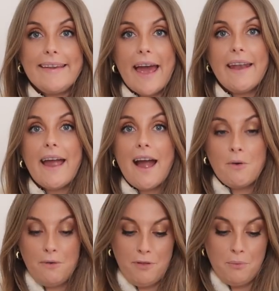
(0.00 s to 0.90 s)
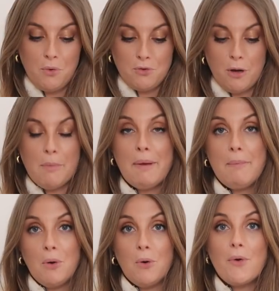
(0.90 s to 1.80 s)
get it out of the wardrobe a
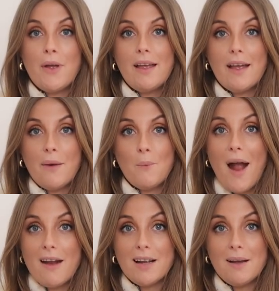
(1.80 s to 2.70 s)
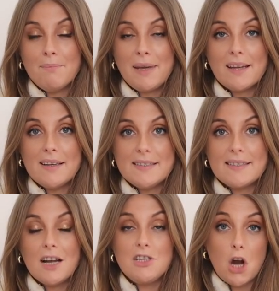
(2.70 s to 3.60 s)
bit more and wear it, because
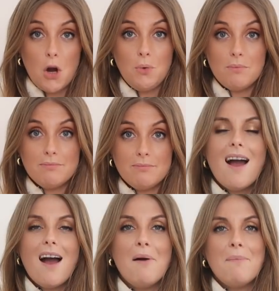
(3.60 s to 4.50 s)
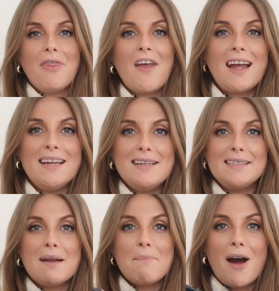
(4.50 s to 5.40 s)
I don't. Um, and that
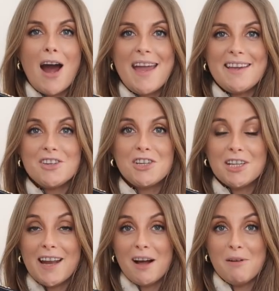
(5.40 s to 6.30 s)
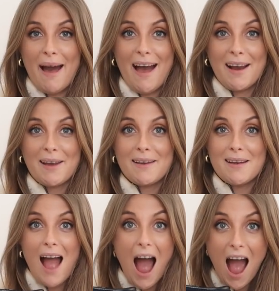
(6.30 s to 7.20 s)
is my Chanel bag.
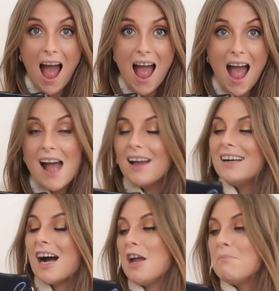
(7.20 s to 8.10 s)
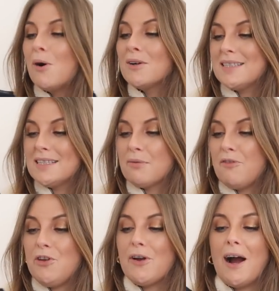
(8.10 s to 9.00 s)
I unboxed this
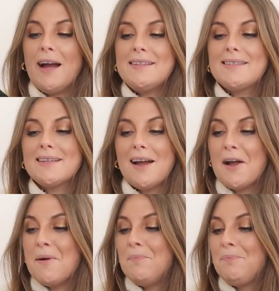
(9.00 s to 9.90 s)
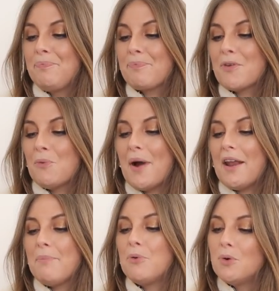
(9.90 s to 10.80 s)
with you guys um, when
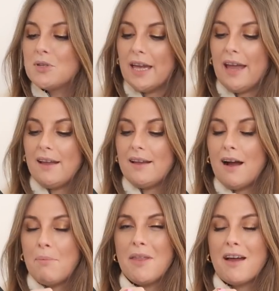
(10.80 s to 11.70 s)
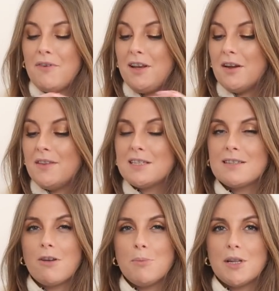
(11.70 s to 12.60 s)
I bought it. I'll put that video in the
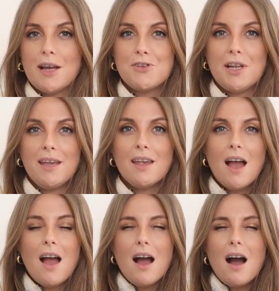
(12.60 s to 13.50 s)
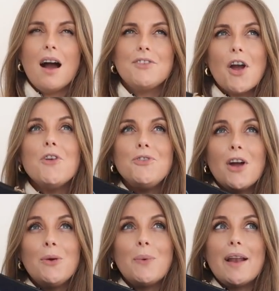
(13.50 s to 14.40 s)
description, actually. I don't
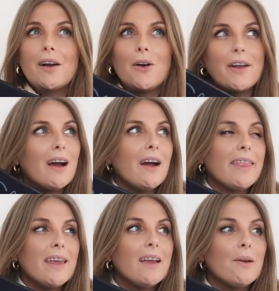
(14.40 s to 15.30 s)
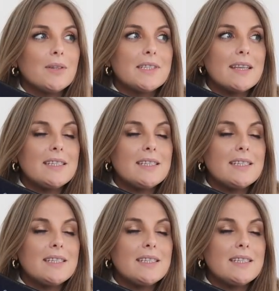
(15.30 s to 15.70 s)
know when I got it. I think it was